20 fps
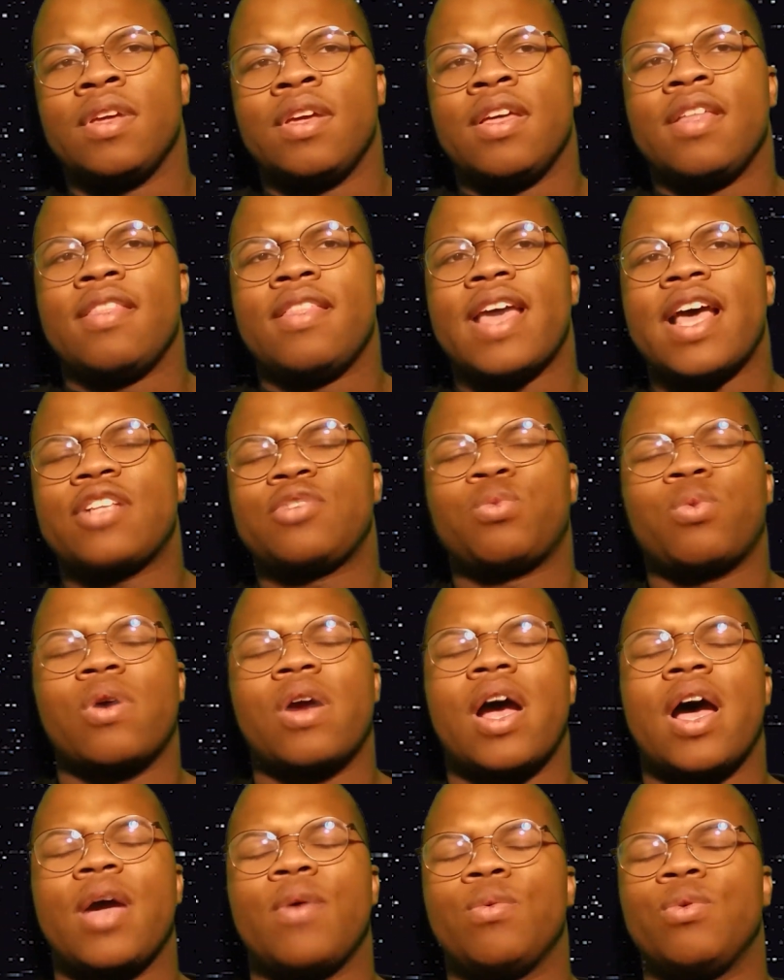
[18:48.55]
That's where
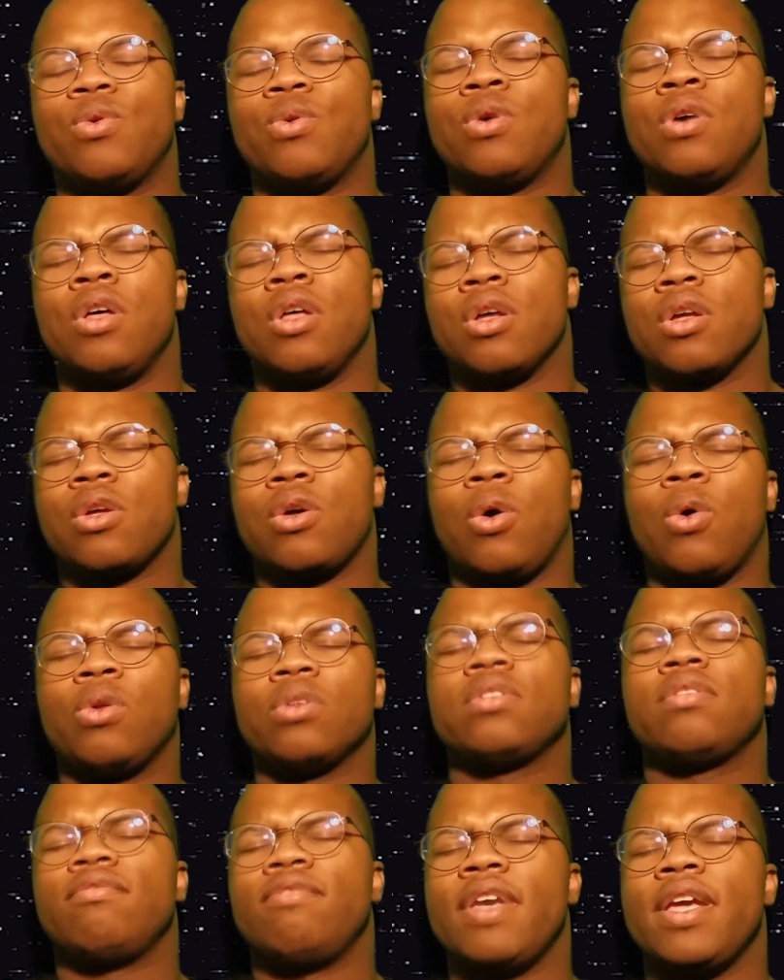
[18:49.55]
I will
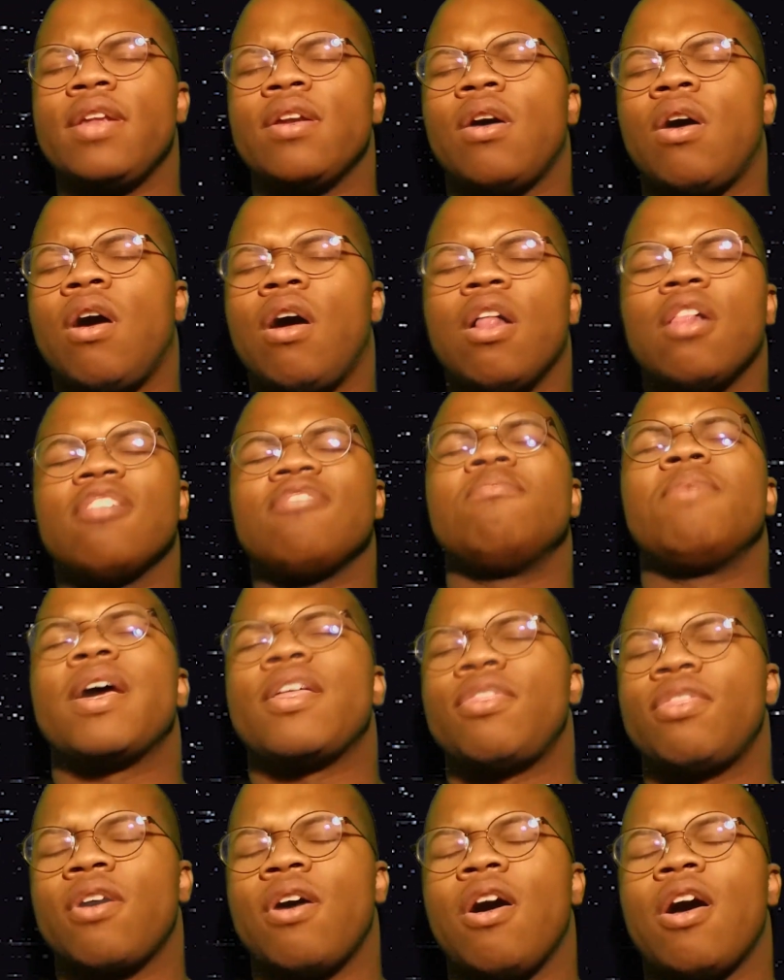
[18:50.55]
cultivate all of my
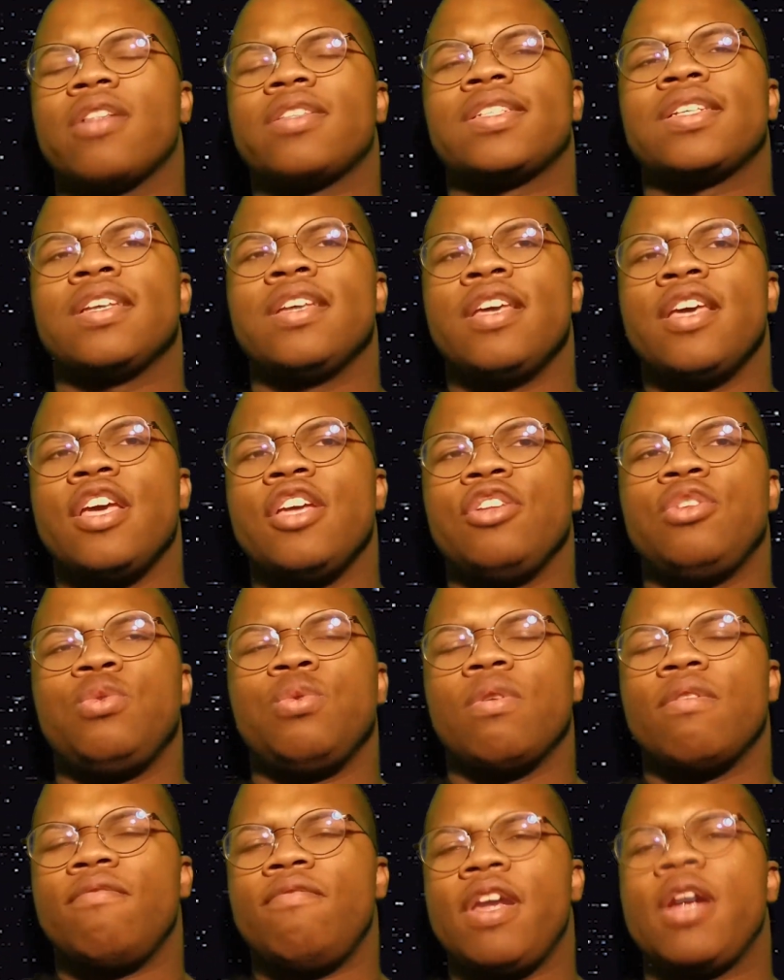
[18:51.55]
thoughts into a
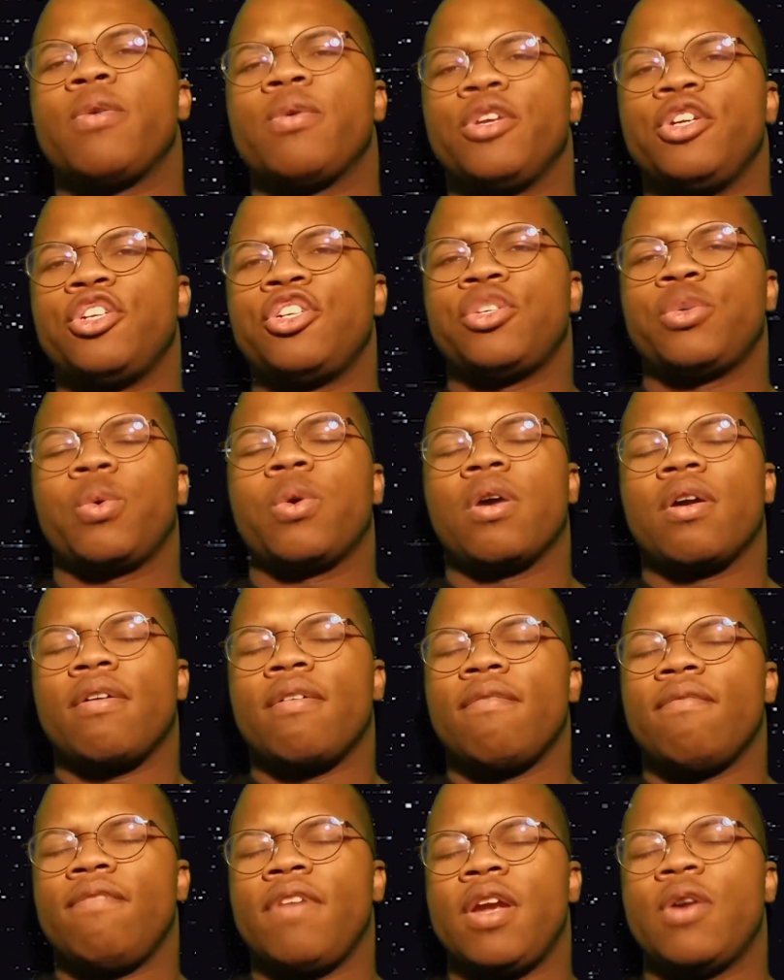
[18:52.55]
very short,
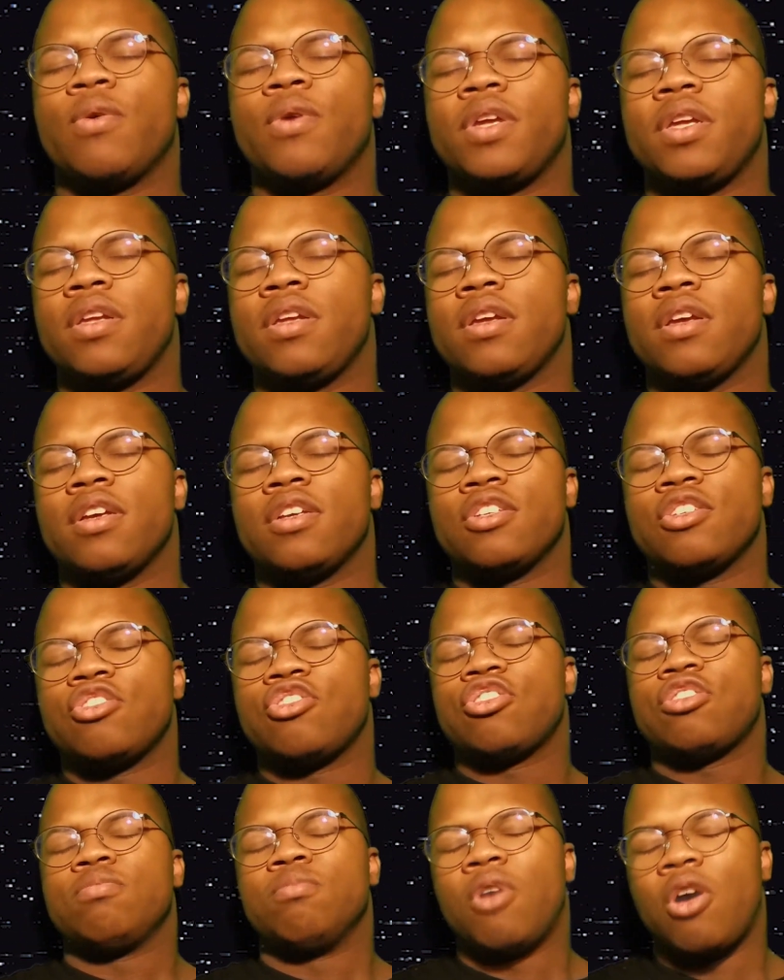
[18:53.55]
very
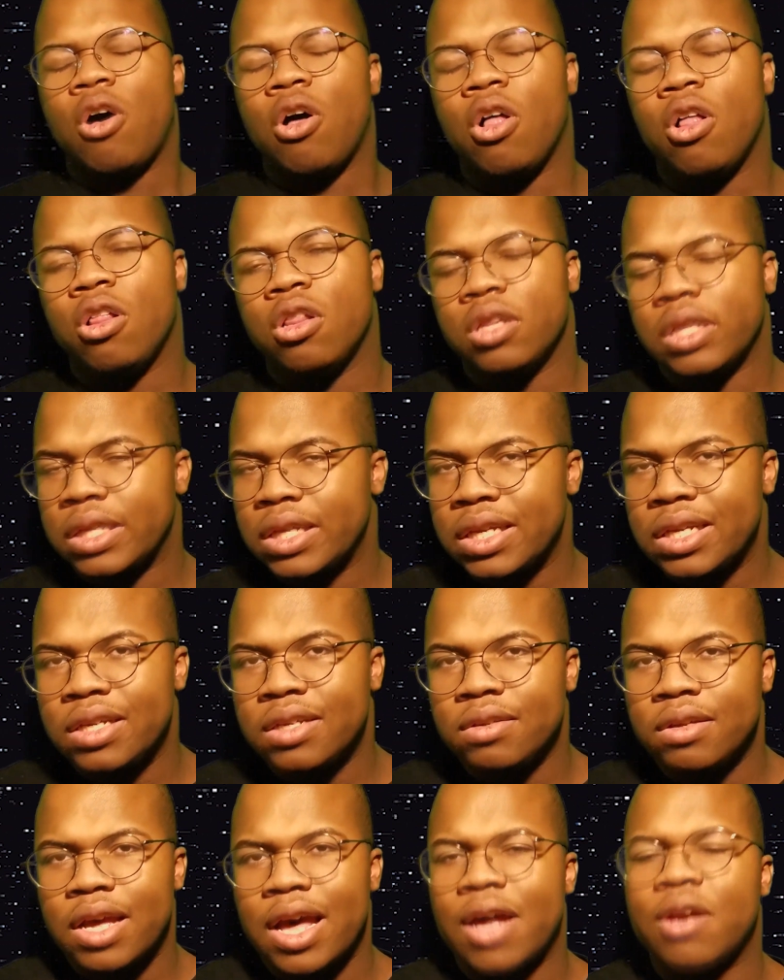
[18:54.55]
small,
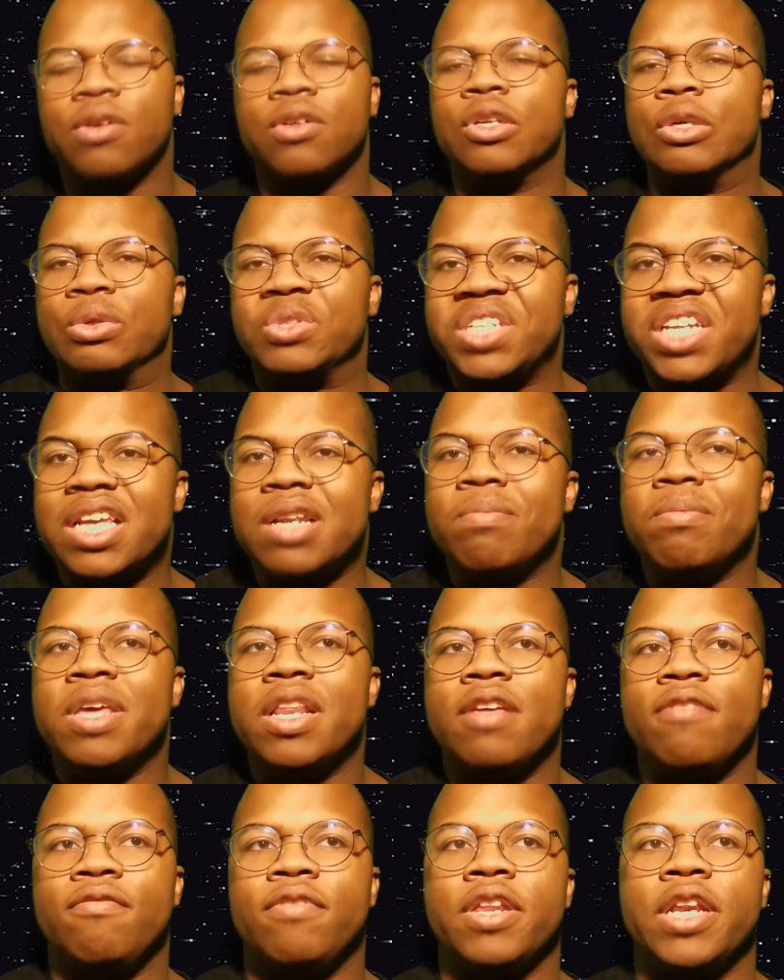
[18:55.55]
I don't know, 10-minute
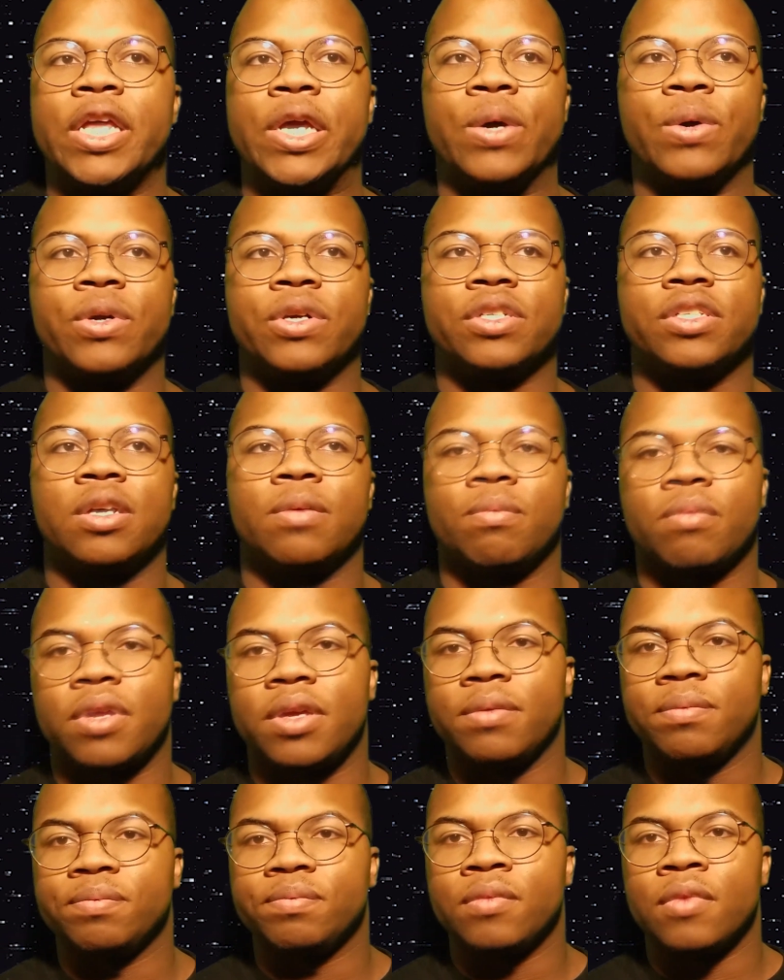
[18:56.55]
video or something.
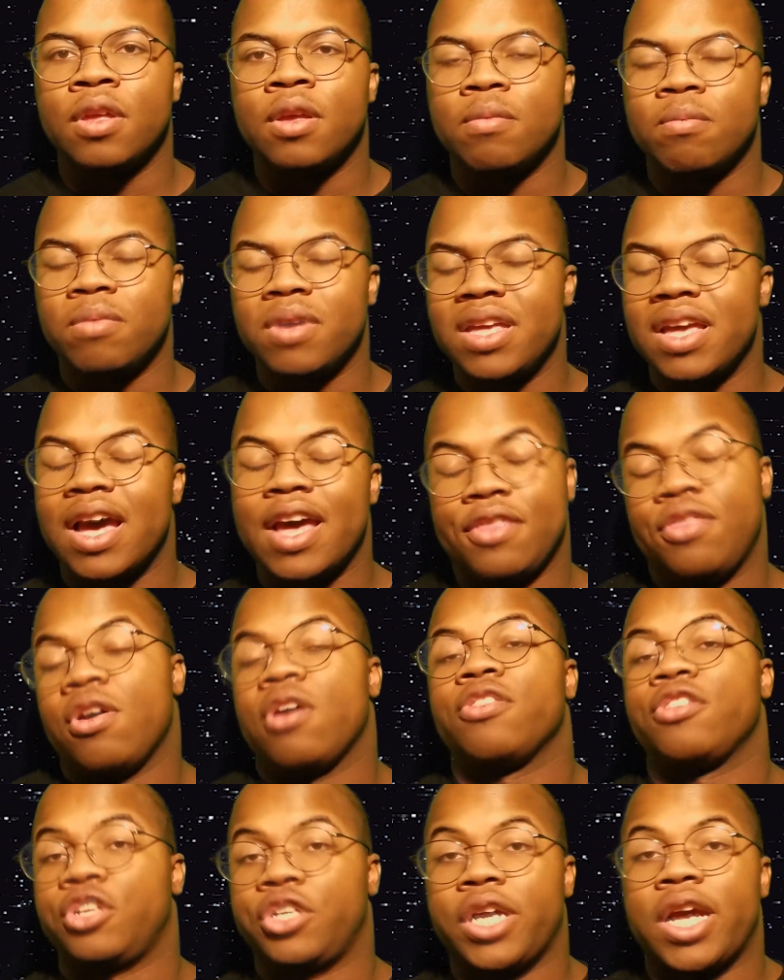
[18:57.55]
But yeah, I thought the
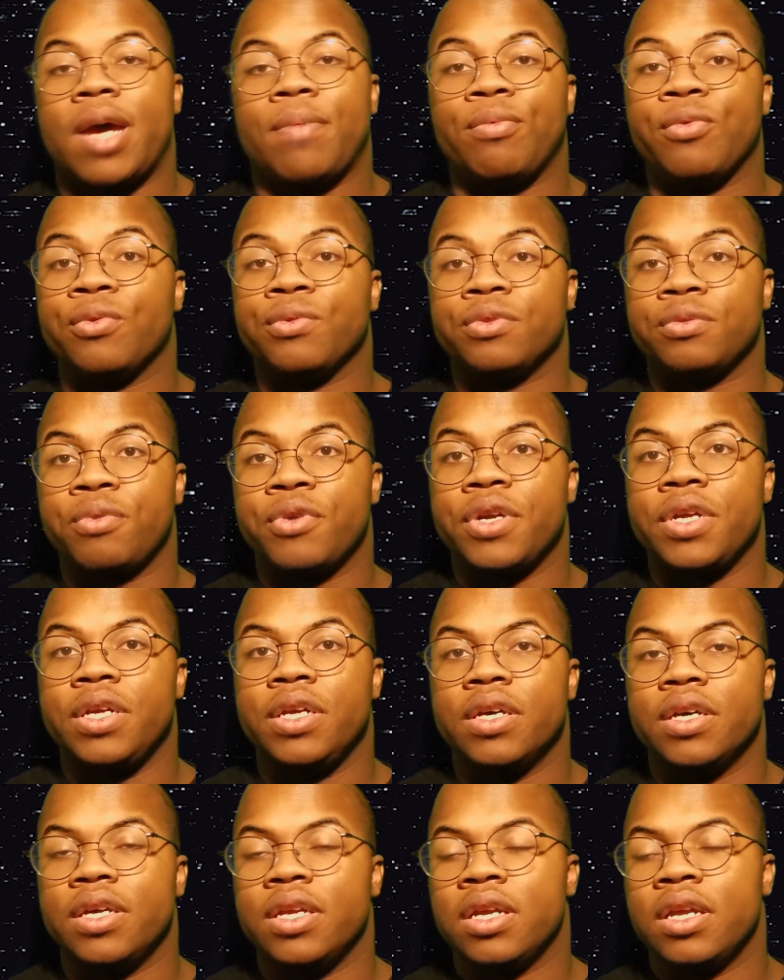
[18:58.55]
chapter was pretty
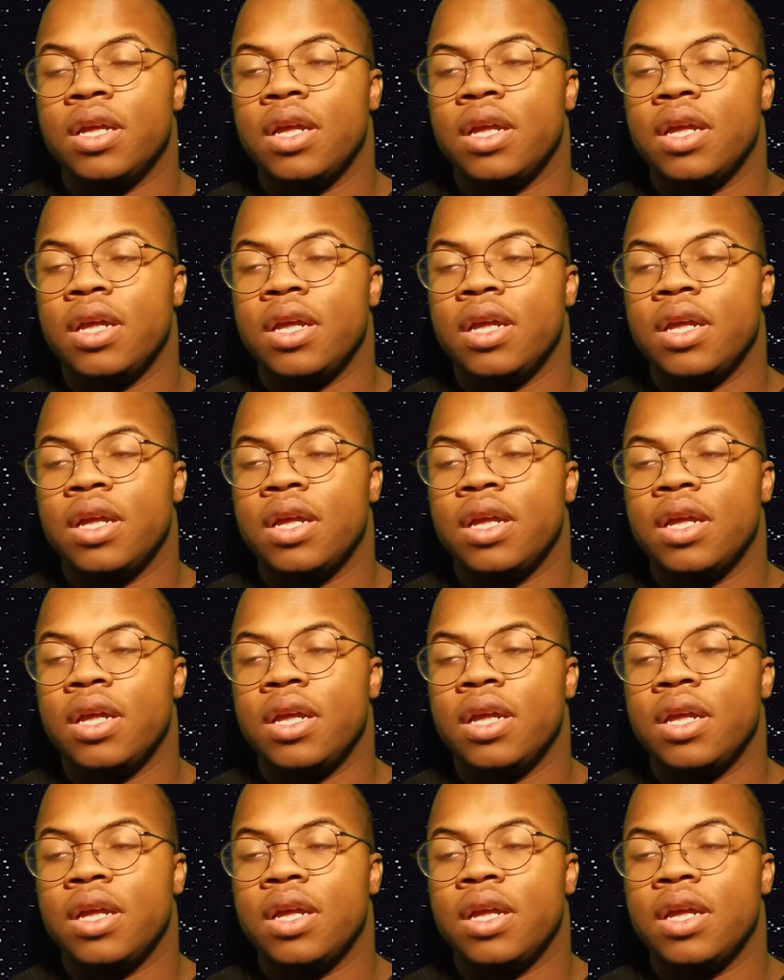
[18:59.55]
good.